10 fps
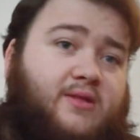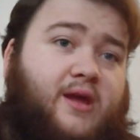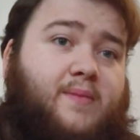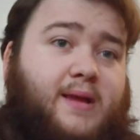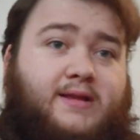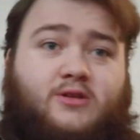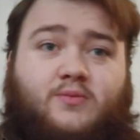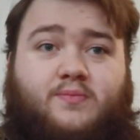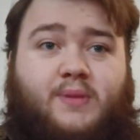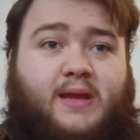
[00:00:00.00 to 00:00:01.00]
They are meant to
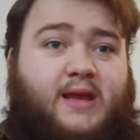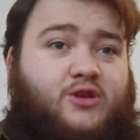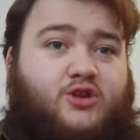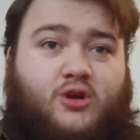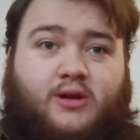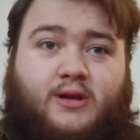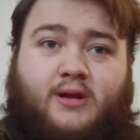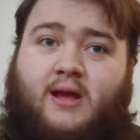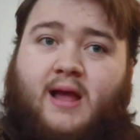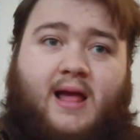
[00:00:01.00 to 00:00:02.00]
be enjoyed
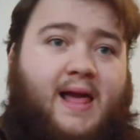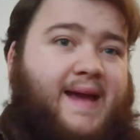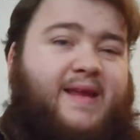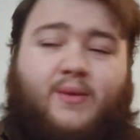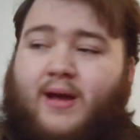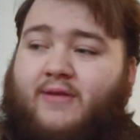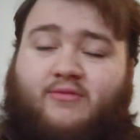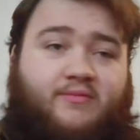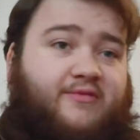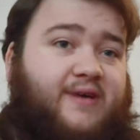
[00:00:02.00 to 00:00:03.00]
anywhere
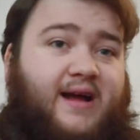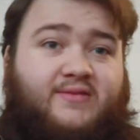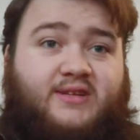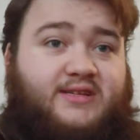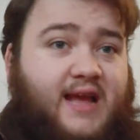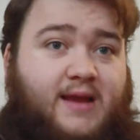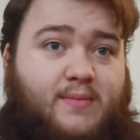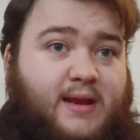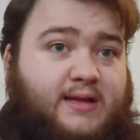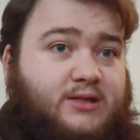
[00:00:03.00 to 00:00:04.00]
from 5 to 10
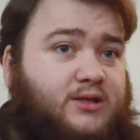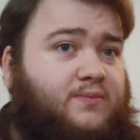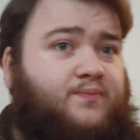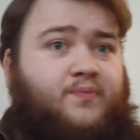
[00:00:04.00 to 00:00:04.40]
minutes